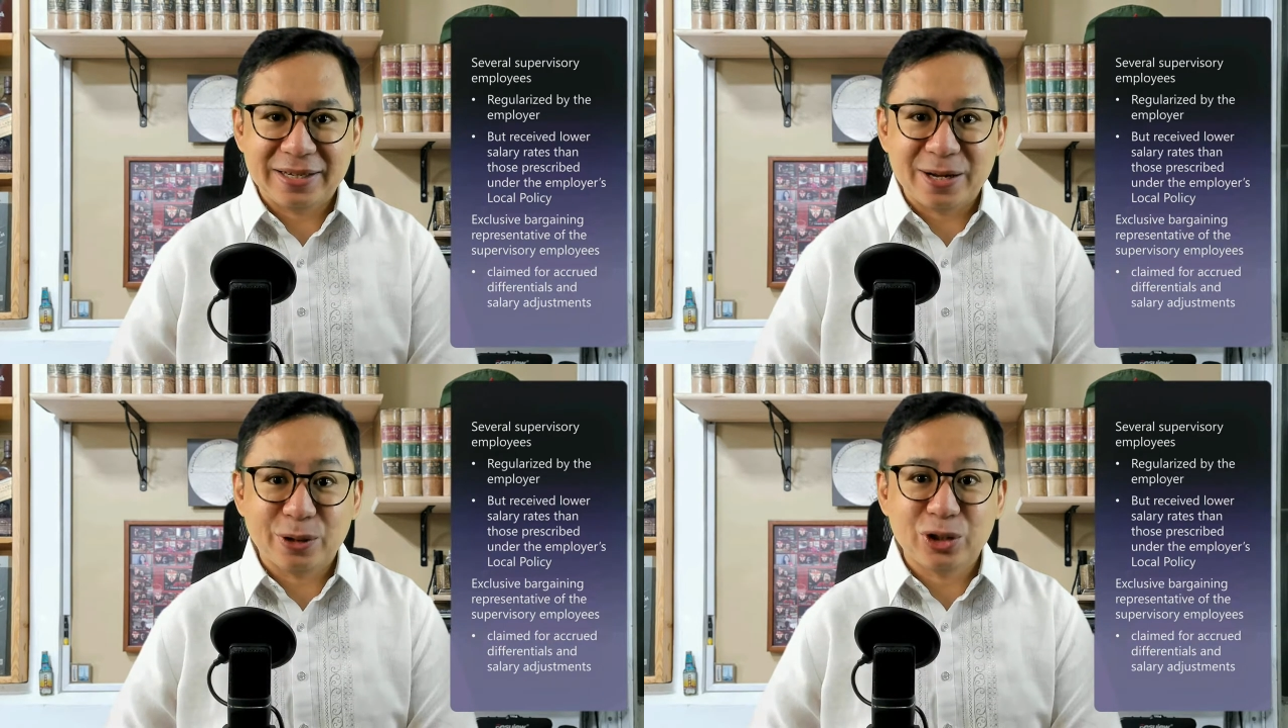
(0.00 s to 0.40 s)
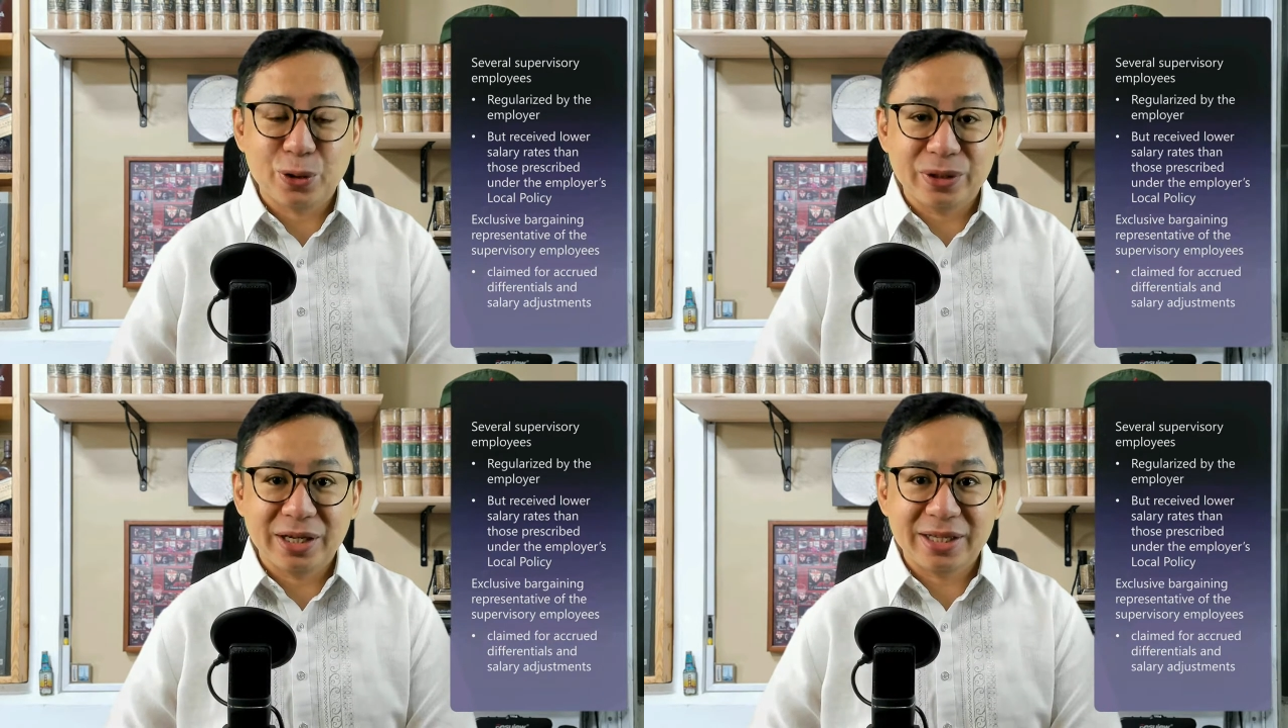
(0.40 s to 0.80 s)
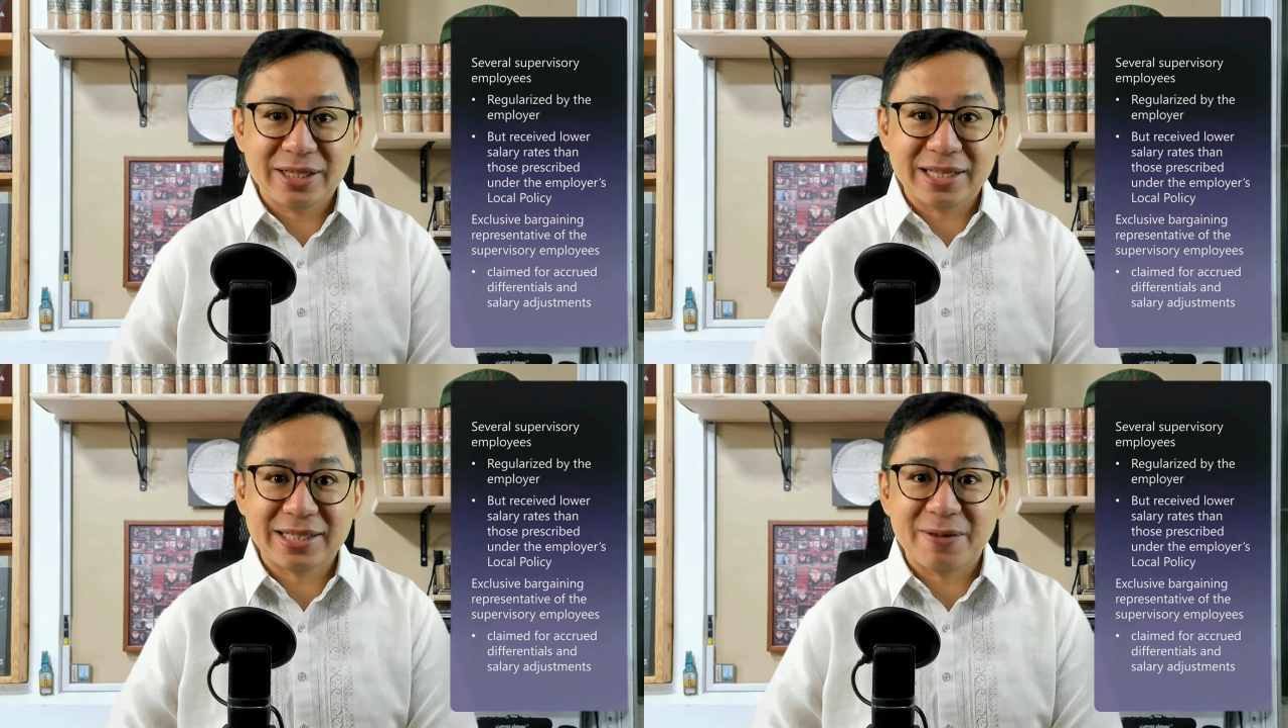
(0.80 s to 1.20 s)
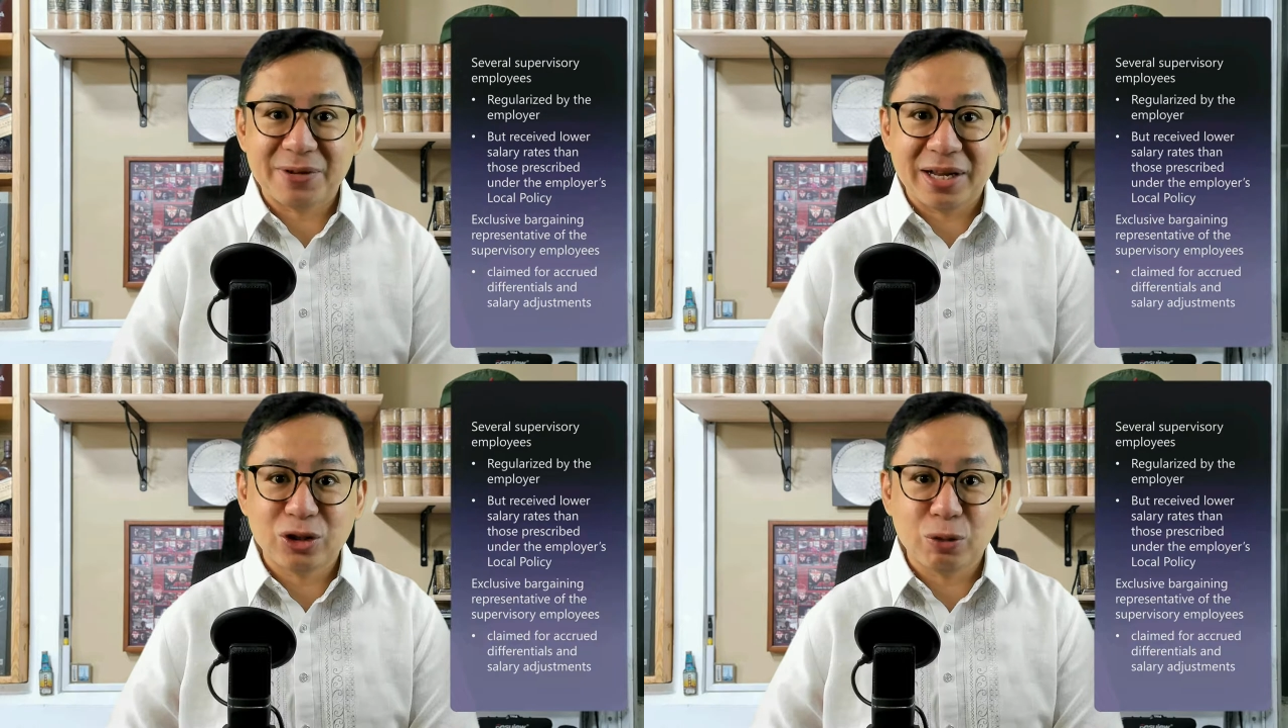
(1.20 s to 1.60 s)
Records showed that
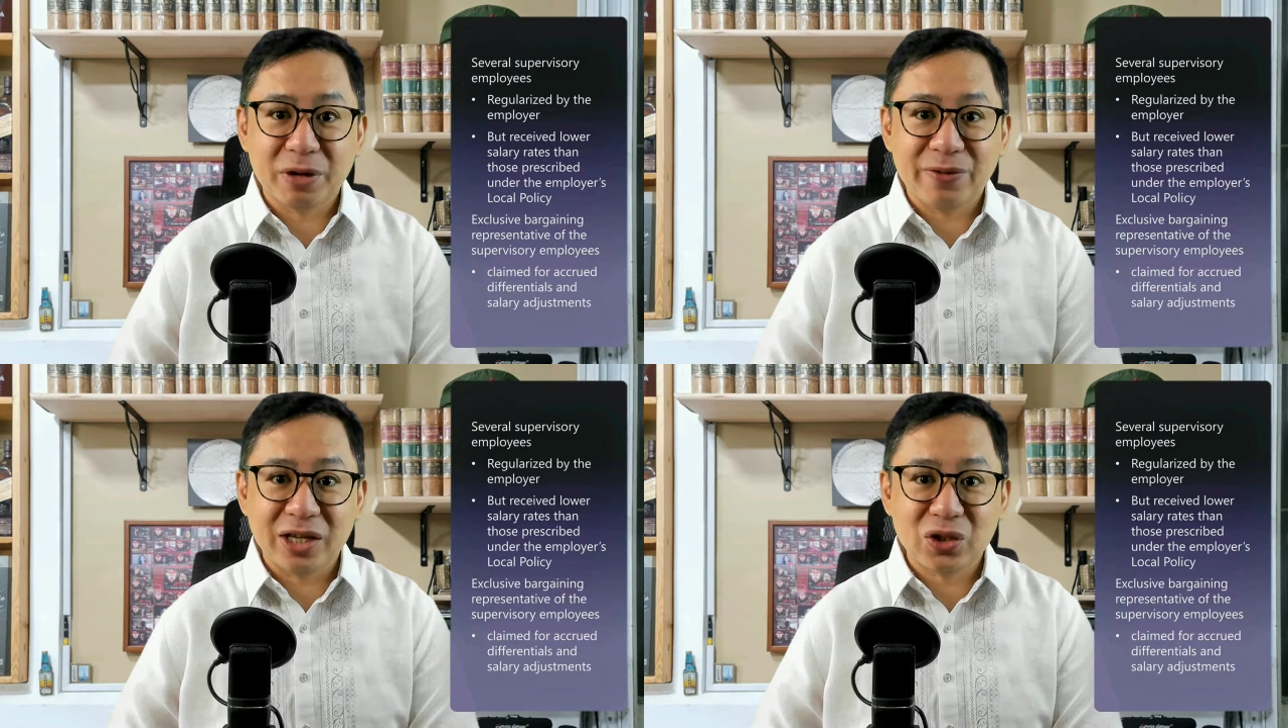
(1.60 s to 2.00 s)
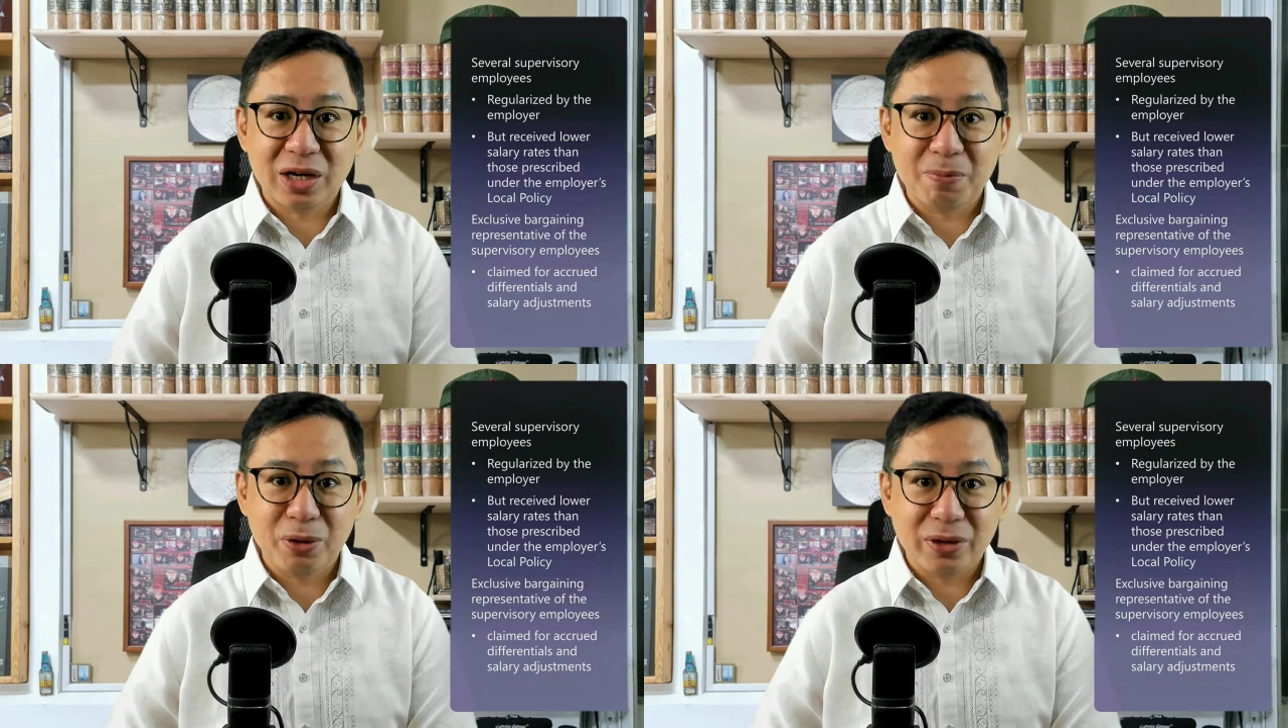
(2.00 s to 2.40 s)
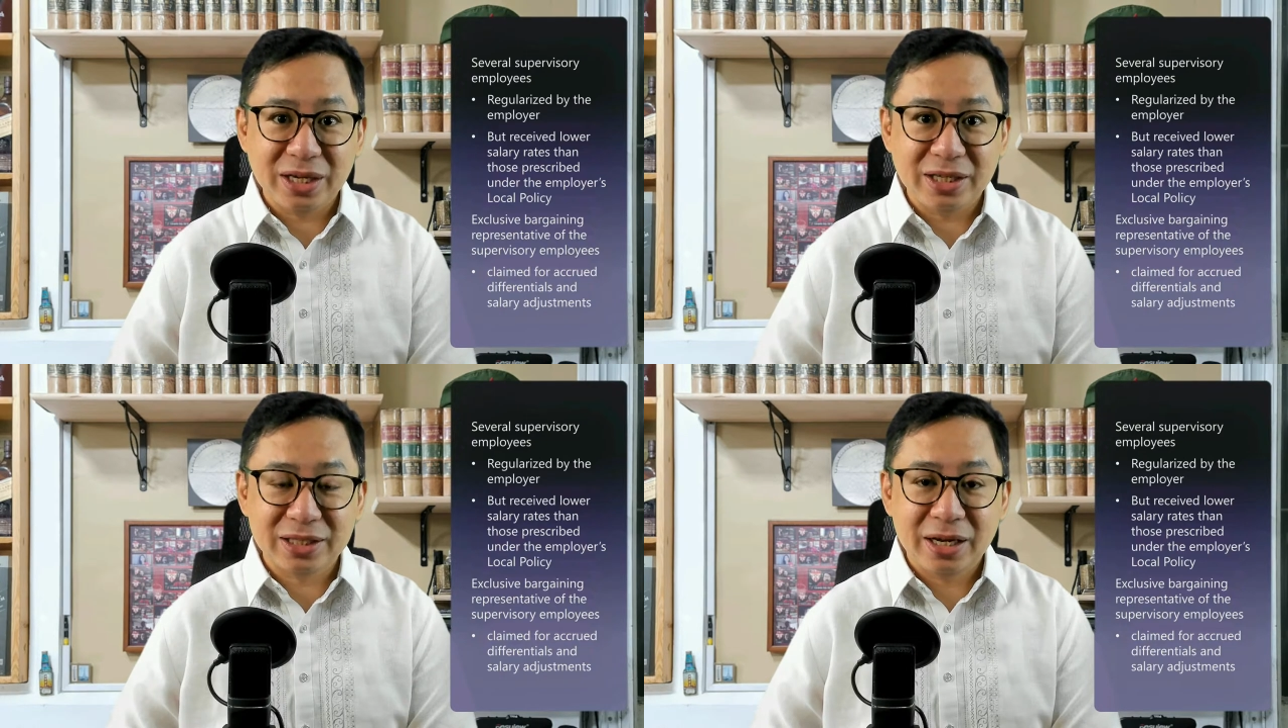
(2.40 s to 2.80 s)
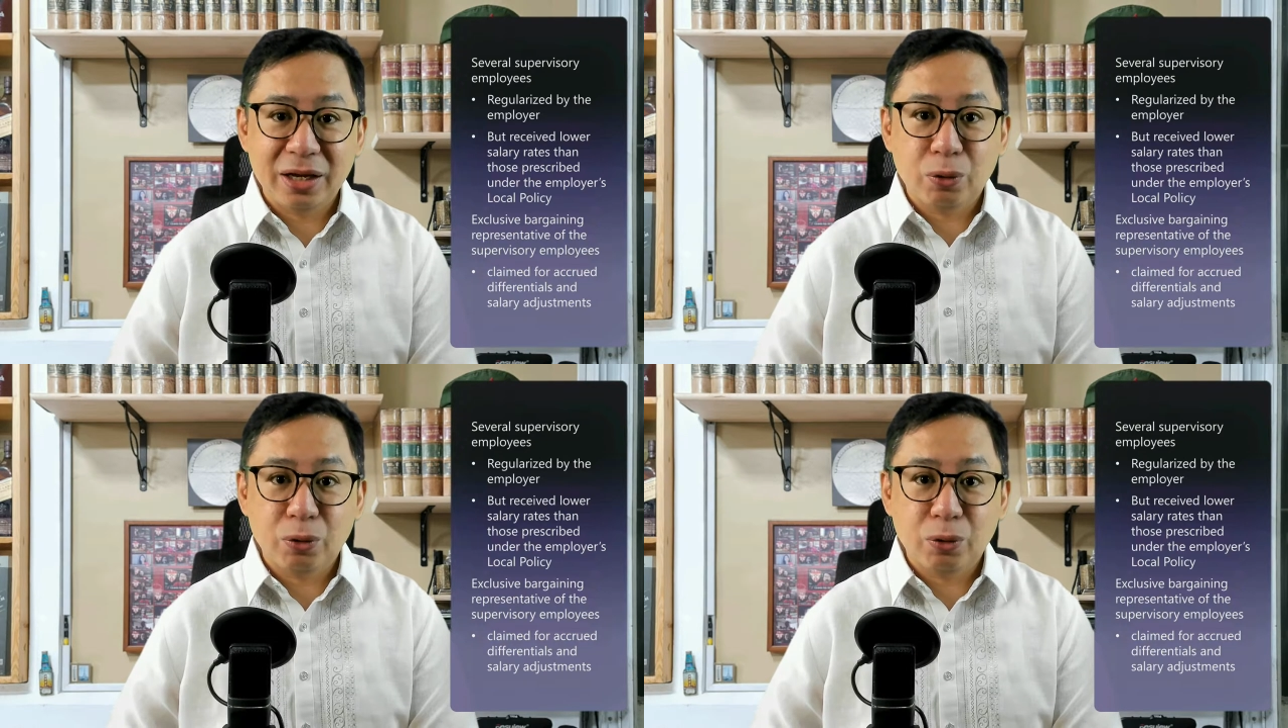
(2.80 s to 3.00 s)
several supervisory employees